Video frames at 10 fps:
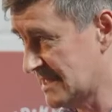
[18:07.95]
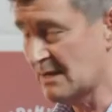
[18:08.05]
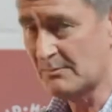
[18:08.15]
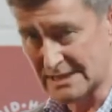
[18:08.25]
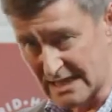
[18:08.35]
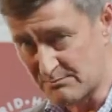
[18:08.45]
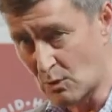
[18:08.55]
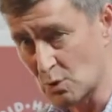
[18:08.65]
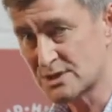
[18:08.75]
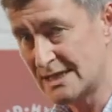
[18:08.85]
but they
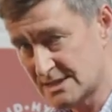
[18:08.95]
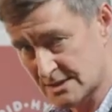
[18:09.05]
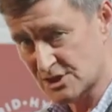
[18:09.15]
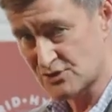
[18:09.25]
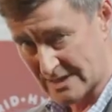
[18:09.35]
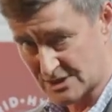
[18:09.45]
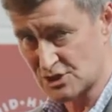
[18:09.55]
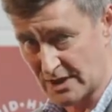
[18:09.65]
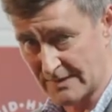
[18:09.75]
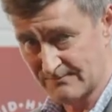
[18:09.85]
bought into the strategy.